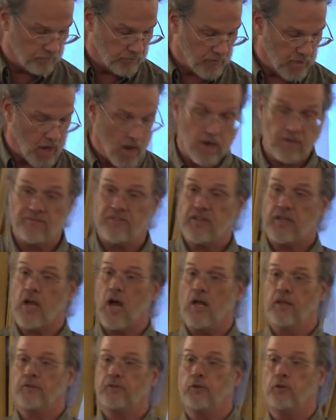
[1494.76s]
of the
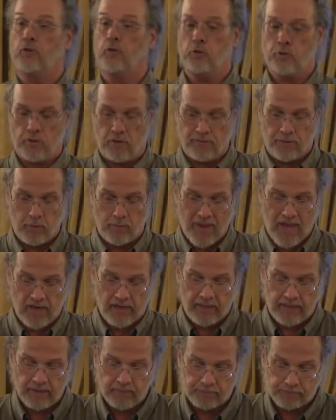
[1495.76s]
constitution of humanity.